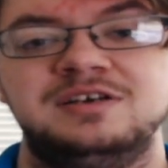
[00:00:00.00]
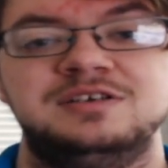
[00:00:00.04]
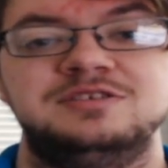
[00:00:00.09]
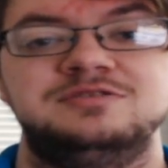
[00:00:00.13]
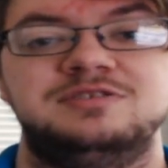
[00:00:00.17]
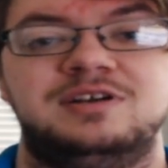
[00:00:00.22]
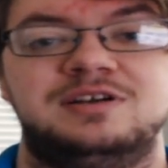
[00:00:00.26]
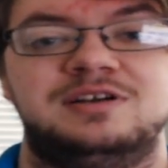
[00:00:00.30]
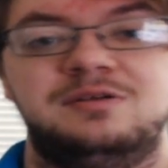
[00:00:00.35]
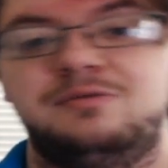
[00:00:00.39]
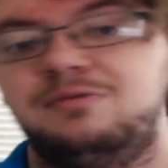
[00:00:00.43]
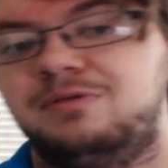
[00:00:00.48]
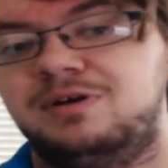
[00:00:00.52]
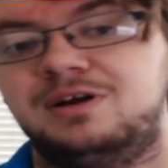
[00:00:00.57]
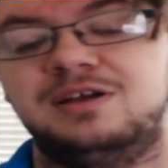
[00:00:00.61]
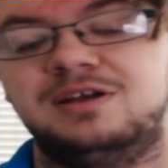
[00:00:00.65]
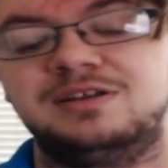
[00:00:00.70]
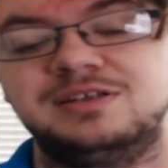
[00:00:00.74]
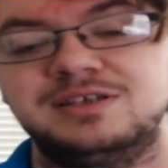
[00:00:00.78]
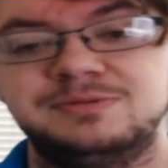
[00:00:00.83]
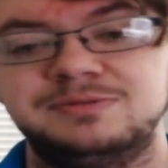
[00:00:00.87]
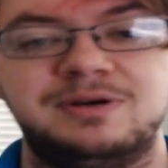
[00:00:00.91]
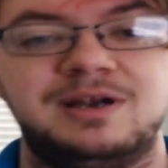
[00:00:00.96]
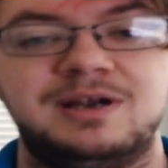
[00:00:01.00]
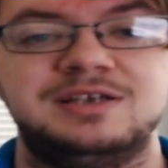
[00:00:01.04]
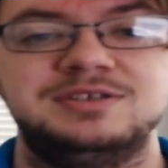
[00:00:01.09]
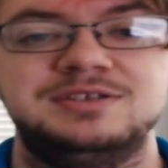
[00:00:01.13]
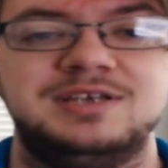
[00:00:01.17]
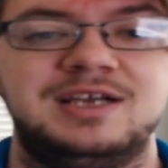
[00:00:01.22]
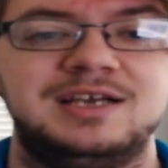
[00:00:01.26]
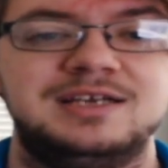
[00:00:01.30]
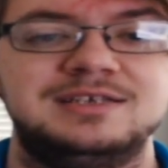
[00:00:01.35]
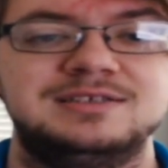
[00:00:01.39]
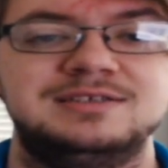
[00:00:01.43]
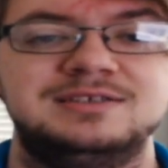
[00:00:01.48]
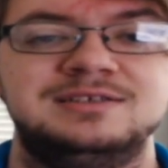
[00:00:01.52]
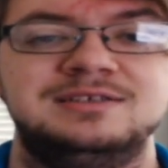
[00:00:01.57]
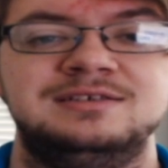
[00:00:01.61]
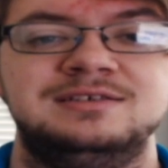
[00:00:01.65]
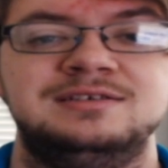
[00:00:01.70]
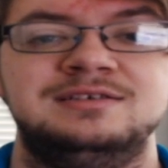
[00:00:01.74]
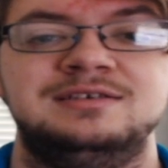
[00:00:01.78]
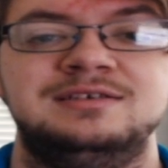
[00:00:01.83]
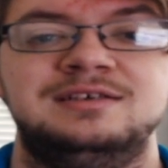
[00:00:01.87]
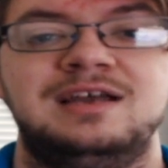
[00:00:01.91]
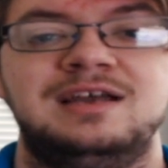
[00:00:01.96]
trying to work on these projects,
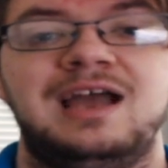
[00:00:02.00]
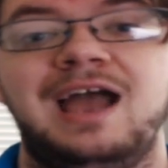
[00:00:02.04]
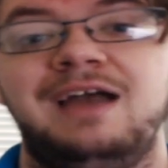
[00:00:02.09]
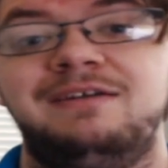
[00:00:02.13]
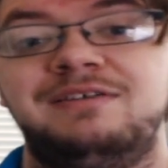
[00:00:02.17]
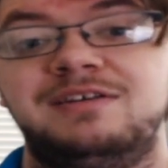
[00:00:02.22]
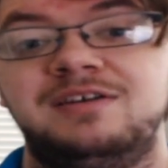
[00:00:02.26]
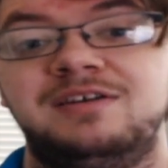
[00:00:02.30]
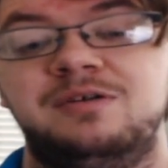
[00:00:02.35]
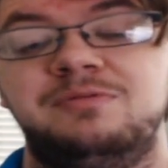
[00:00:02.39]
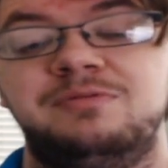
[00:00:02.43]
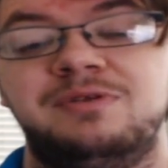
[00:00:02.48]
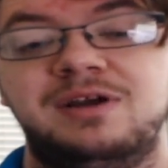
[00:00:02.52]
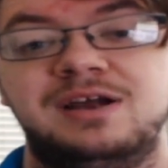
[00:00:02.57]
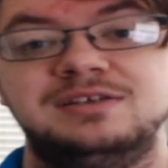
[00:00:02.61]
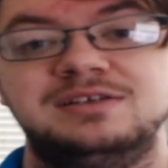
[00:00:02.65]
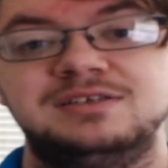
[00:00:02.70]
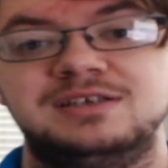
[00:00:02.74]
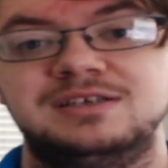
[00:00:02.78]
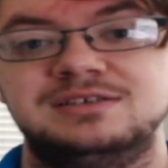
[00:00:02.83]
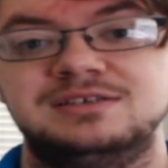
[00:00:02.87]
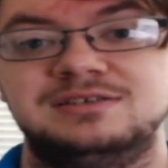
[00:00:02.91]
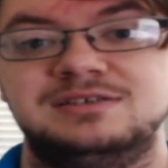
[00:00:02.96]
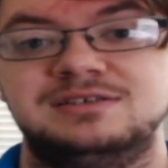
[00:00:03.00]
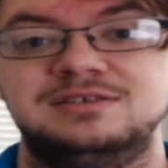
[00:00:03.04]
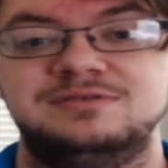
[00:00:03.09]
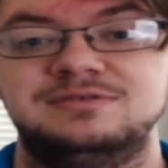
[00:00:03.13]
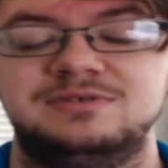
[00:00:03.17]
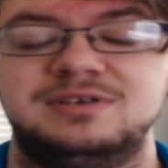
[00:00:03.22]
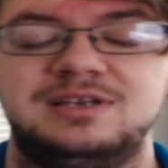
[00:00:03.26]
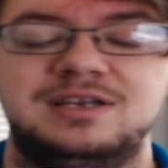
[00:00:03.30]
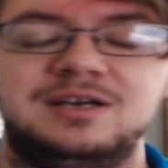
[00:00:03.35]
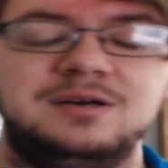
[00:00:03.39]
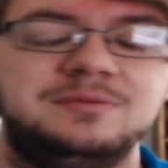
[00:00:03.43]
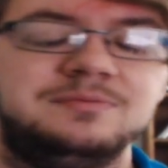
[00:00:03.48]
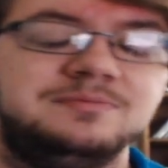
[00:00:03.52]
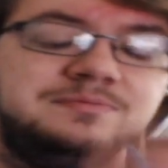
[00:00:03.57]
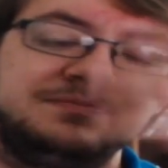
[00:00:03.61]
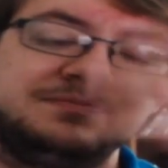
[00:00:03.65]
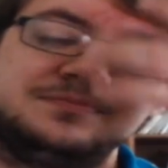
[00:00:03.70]
having no projects doesn't really help.